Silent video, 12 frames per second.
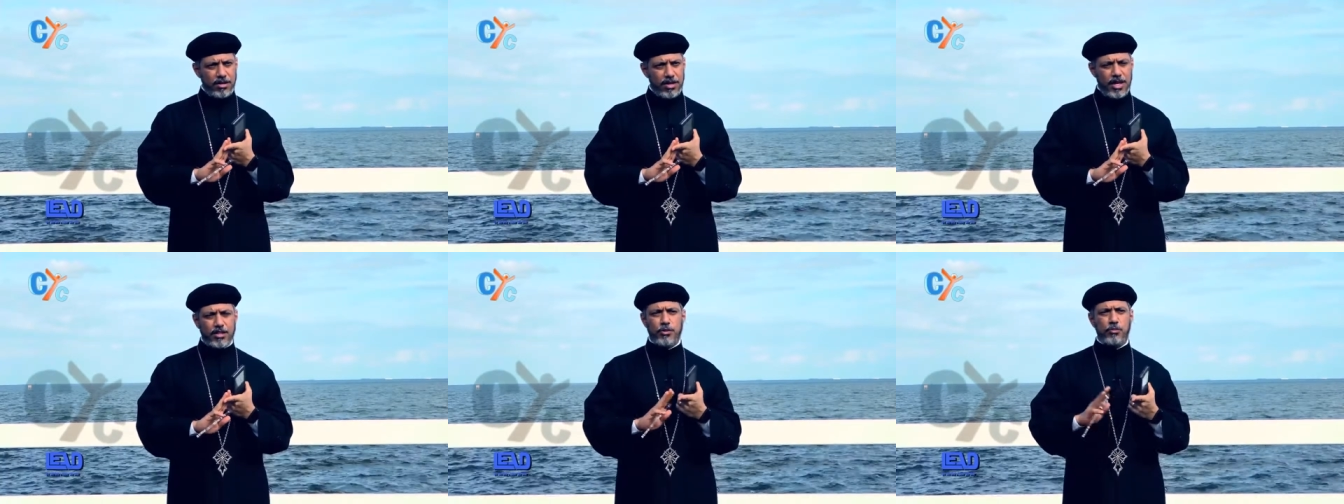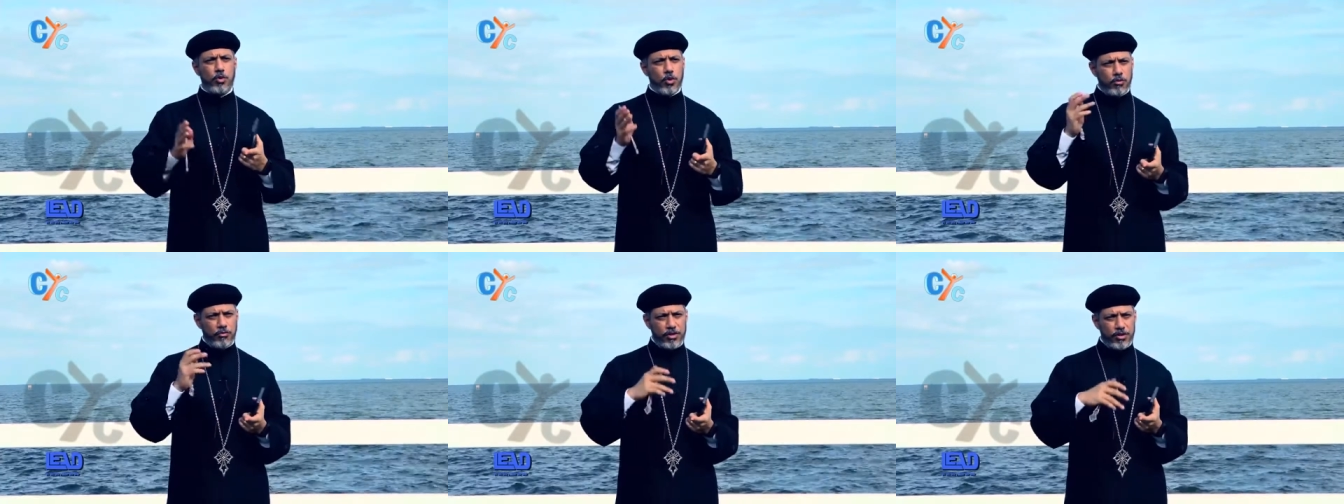and
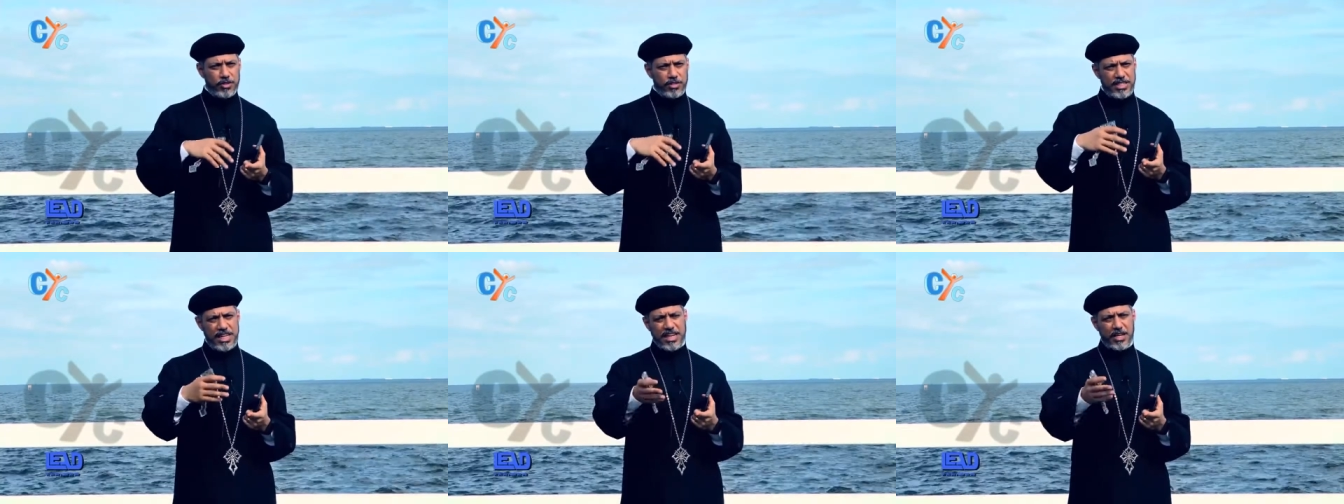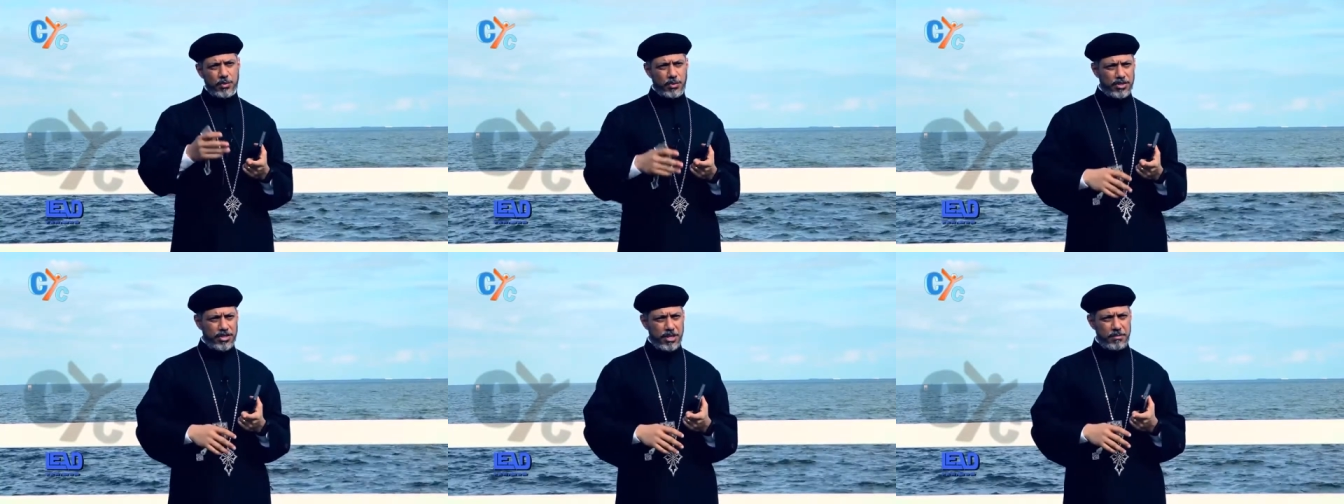moreover, dealing
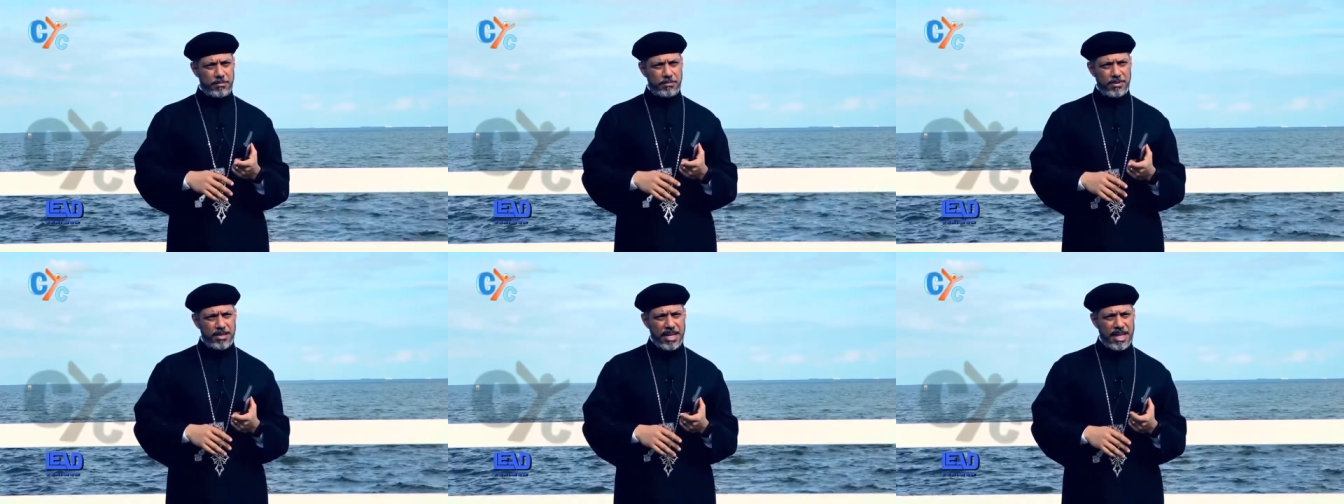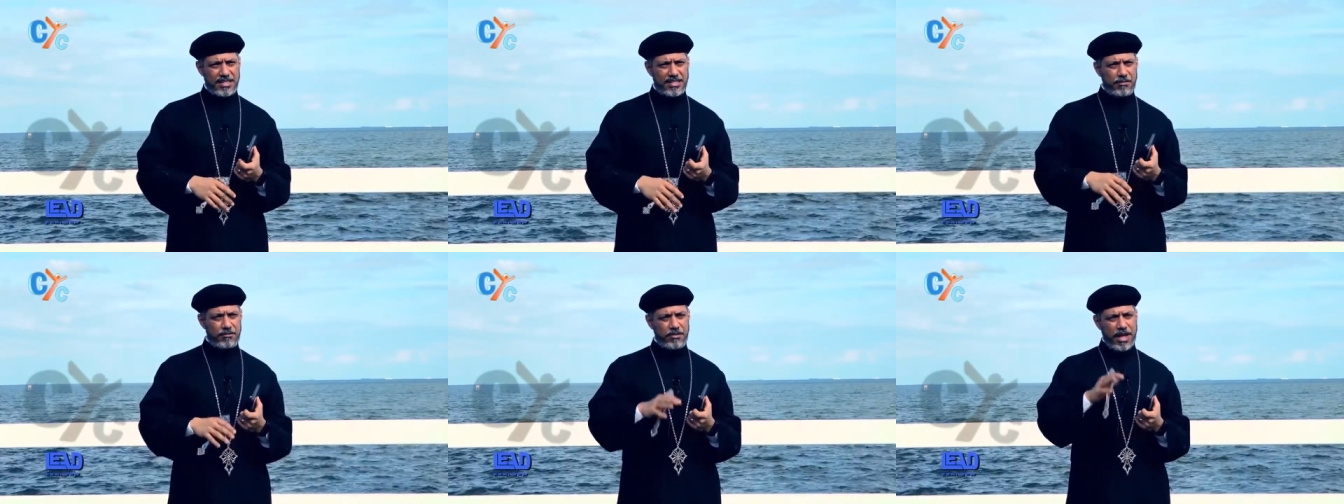with him as
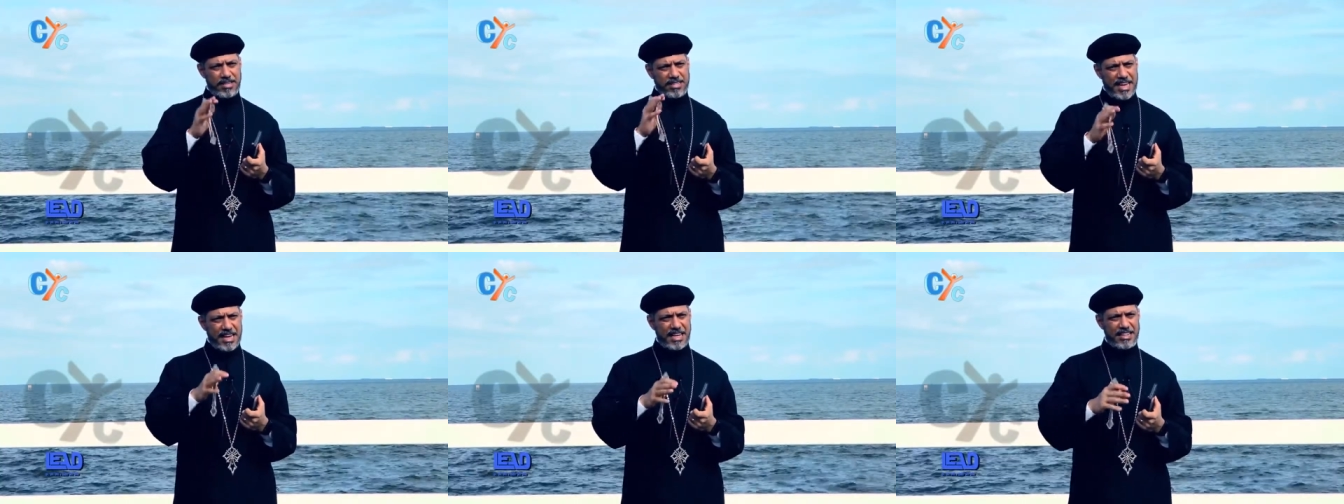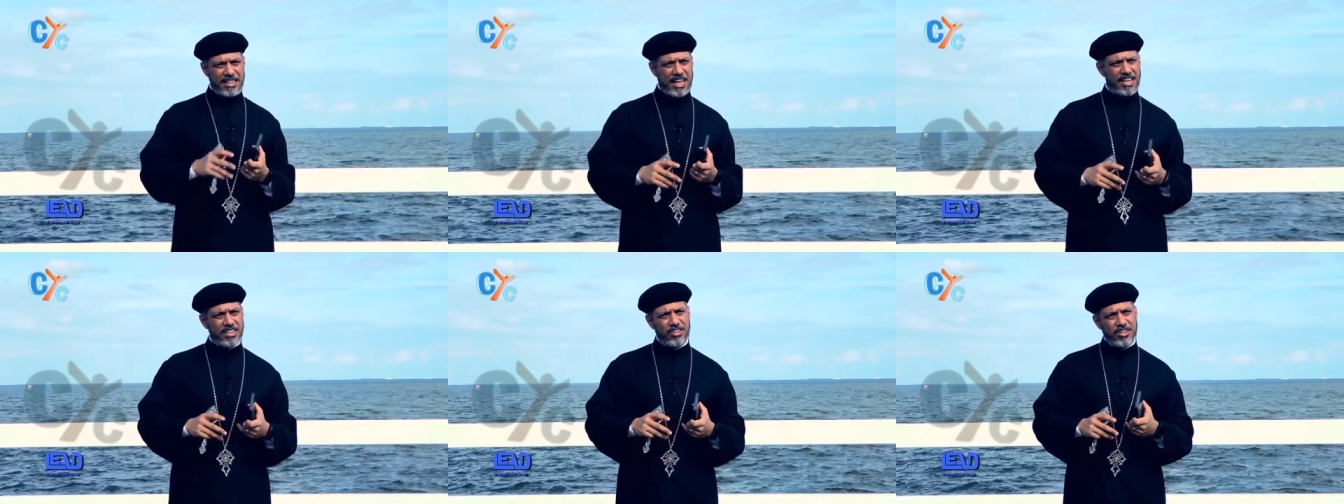if a second
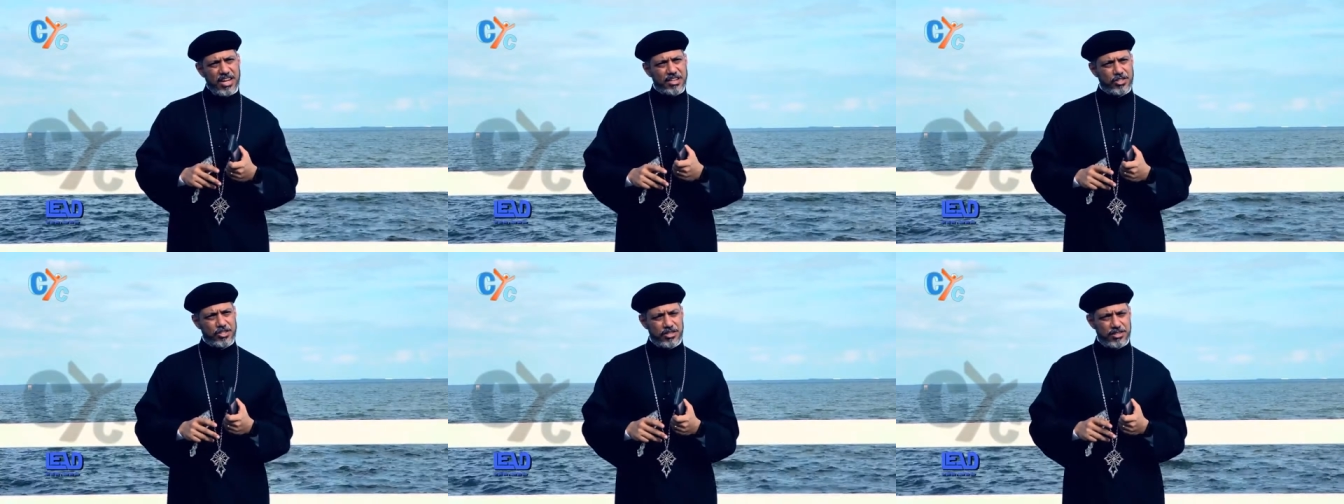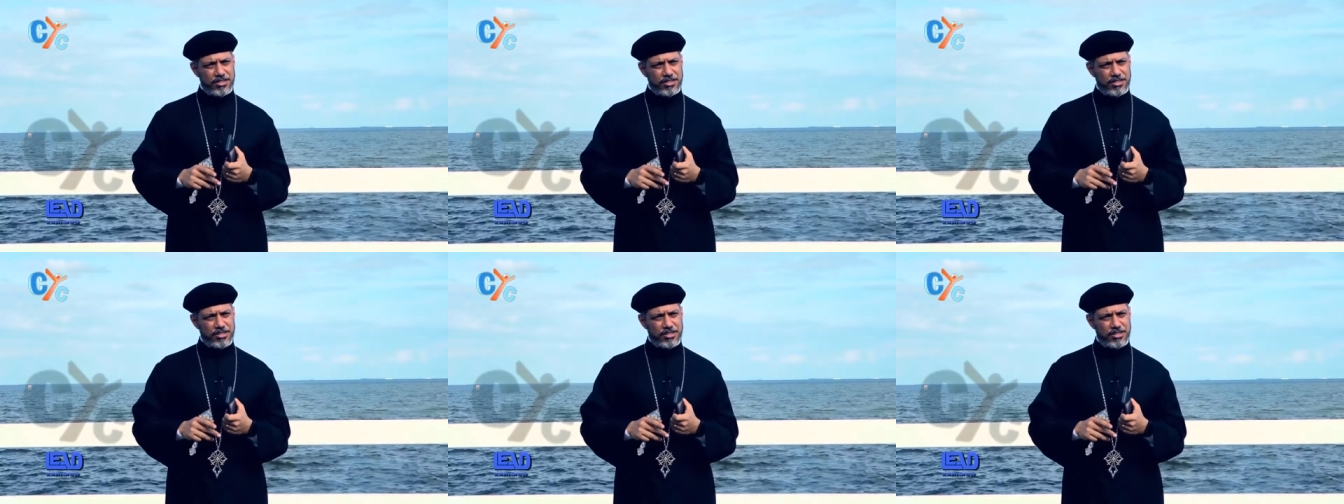line creature,